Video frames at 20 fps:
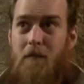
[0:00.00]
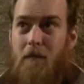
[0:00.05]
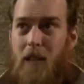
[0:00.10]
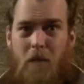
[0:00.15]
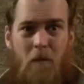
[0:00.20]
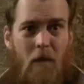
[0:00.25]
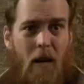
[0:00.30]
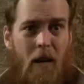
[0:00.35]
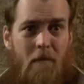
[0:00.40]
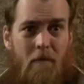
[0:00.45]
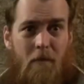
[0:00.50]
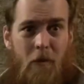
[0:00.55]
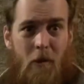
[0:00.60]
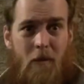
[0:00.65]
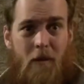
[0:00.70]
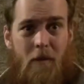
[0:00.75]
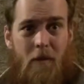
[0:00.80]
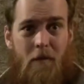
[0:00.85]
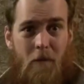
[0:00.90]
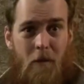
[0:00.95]
That's right,
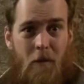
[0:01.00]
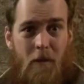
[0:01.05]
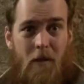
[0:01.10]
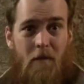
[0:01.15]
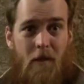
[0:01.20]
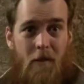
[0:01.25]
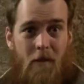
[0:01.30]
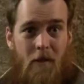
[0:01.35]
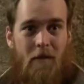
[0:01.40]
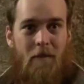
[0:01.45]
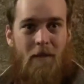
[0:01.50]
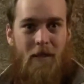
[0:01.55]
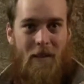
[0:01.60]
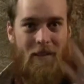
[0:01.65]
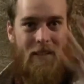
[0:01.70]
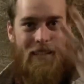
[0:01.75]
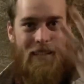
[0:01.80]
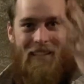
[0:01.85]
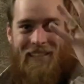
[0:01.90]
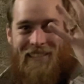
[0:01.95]
13, 14, 15,
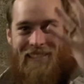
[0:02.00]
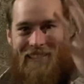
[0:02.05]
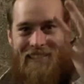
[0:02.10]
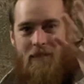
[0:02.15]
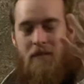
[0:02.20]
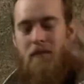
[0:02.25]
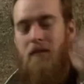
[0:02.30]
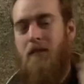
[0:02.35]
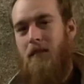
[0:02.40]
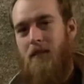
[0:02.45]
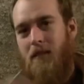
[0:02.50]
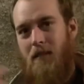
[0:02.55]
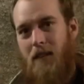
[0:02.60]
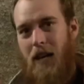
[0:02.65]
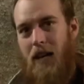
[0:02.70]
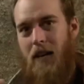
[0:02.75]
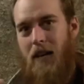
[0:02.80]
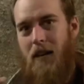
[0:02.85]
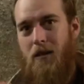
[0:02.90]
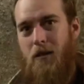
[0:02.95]
16.
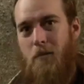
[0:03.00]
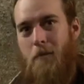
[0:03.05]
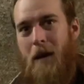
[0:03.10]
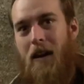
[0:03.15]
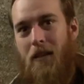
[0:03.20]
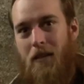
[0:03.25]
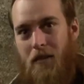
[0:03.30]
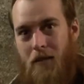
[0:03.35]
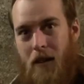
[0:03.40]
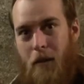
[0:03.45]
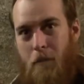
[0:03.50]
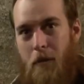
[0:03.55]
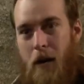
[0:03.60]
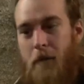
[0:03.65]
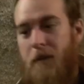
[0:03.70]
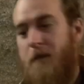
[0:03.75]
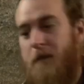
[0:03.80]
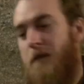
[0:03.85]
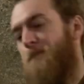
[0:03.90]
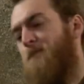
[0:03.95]
I can do math, I
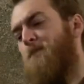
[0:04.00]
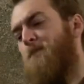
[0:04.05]
promise.